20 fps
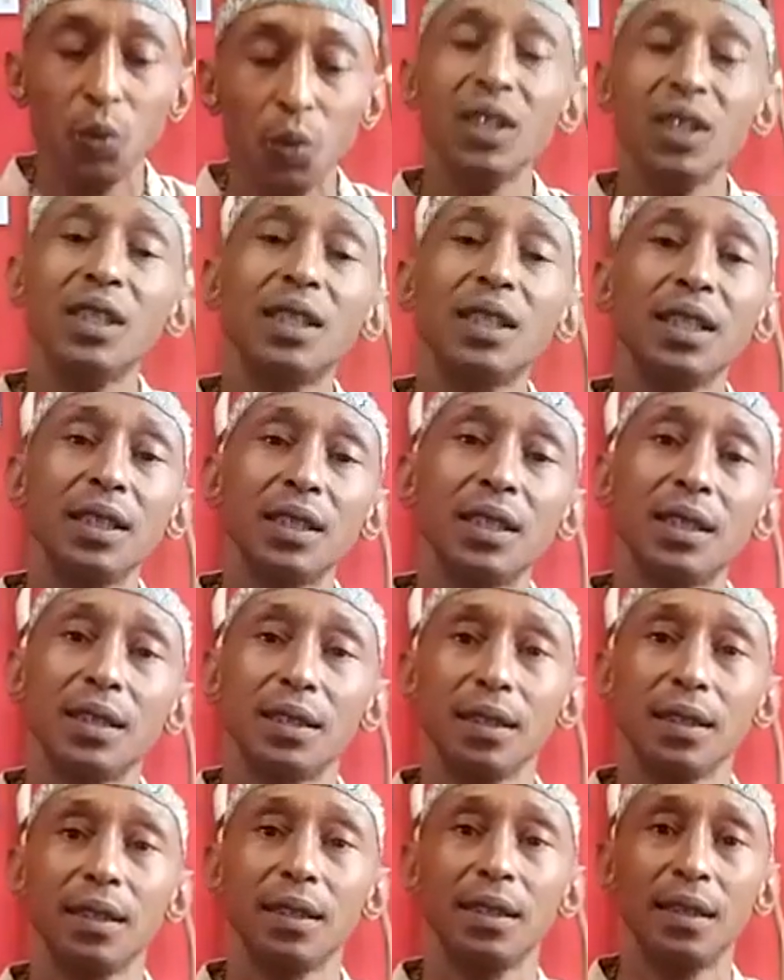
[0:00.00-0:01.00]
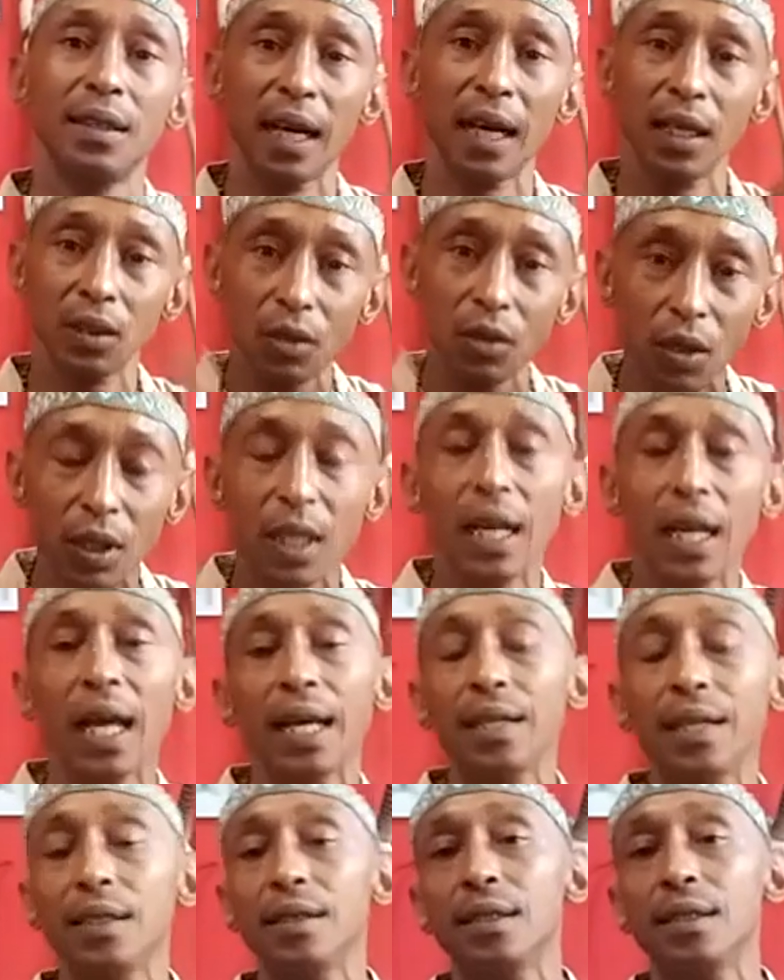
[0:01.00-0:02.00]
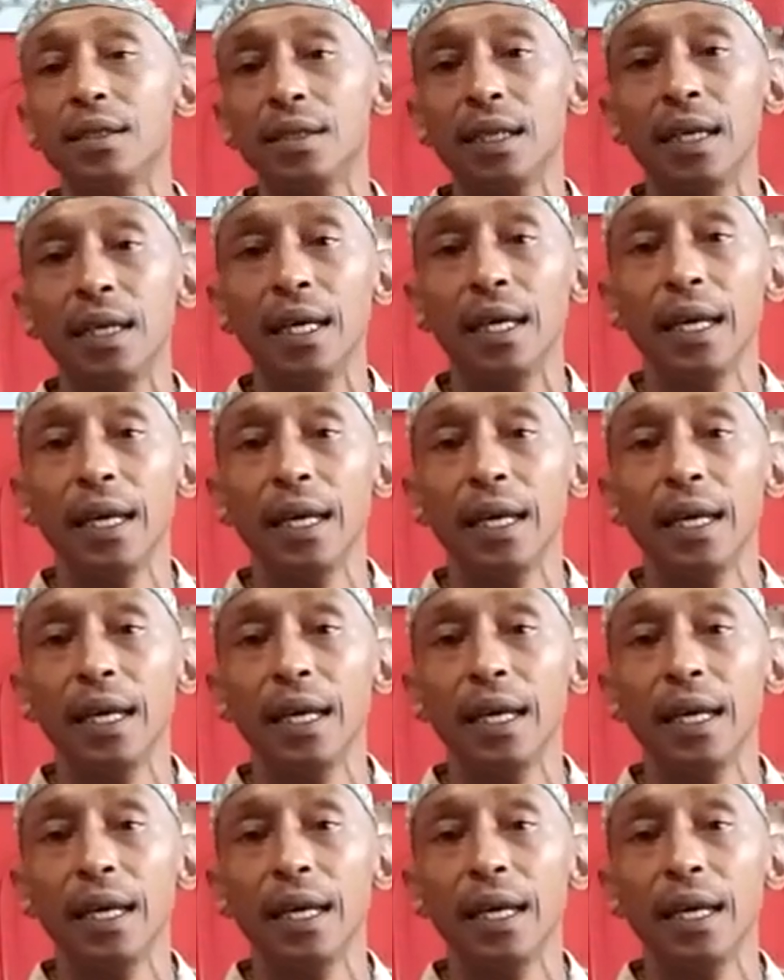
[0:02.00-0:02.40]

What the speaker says: whiskers, guys got lines,